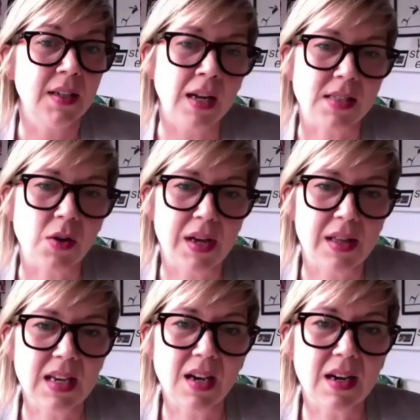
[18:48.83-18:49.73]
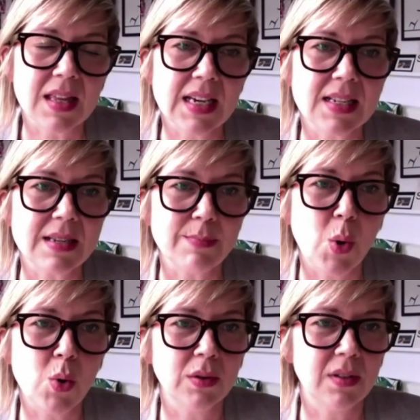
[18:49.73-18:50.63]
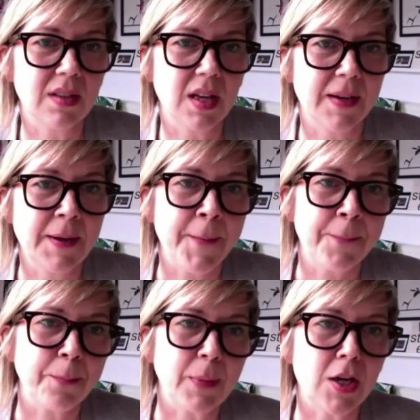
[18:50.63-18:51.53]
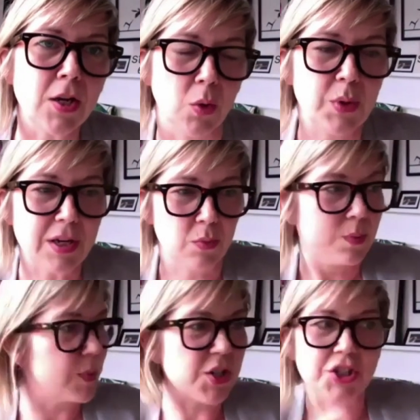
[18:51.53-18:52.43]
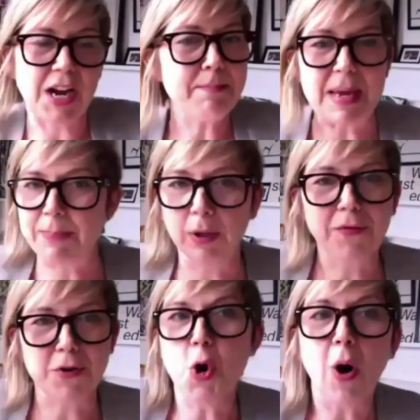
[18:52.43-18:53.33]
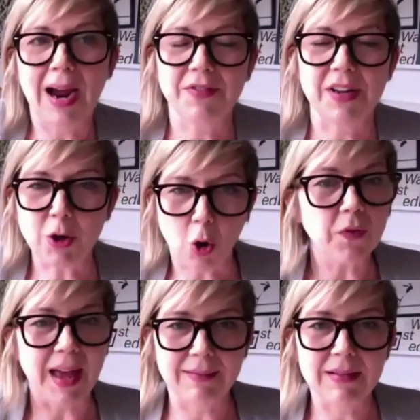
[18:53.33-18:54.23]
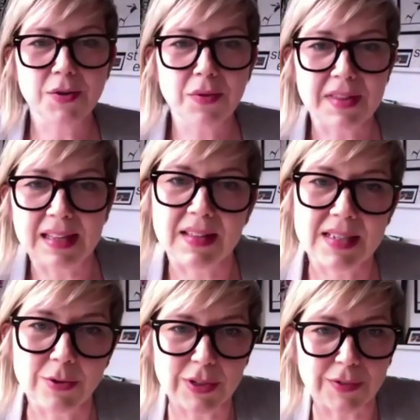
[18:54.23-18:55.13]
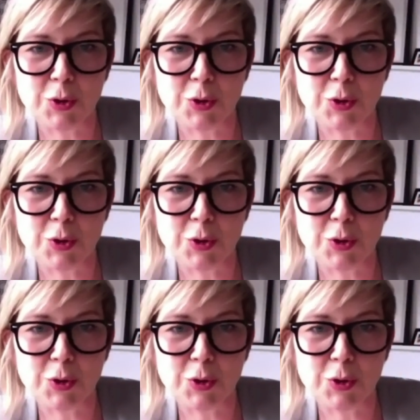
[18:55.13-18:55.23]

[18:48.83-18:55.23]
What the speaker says: And so I think it's important that, you know, we don't shame people for not having got there. I don't think this sort of